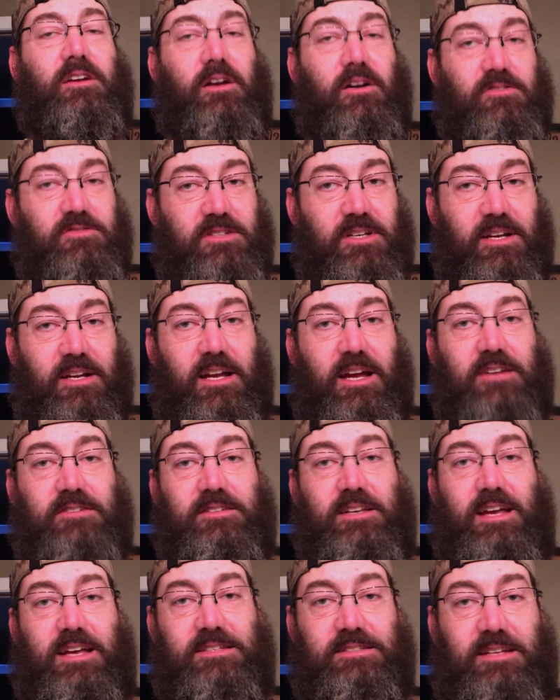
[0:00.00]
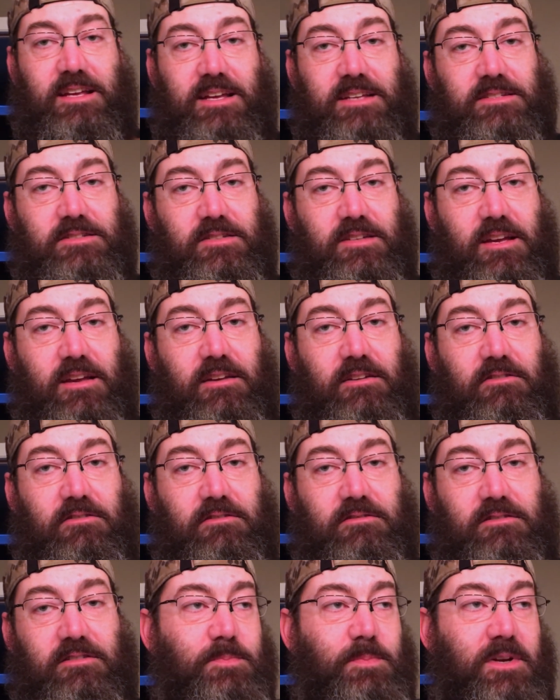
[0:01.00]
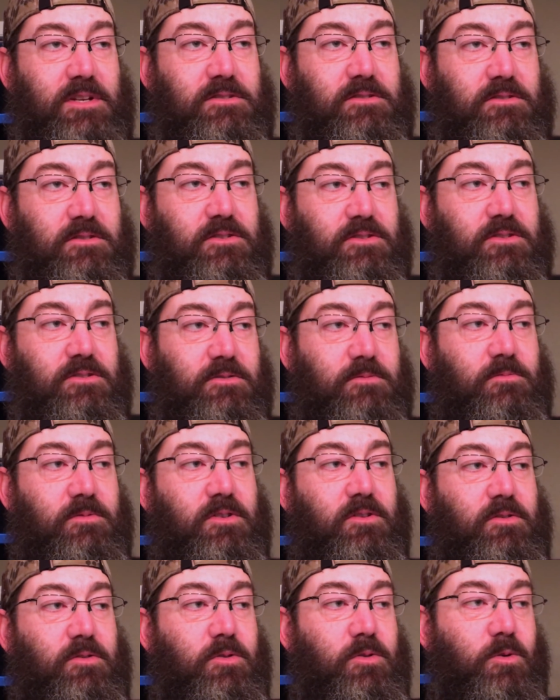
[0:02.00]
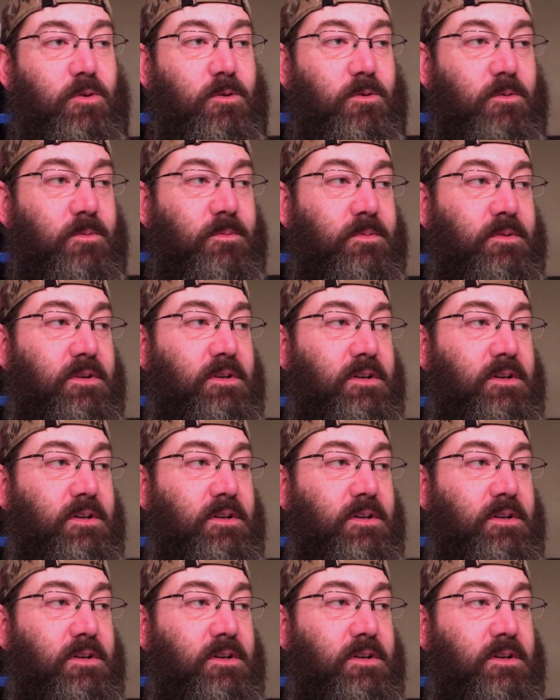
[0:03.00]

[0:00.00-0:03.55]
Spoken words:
Go check out SK's channel. Special dude, real cool,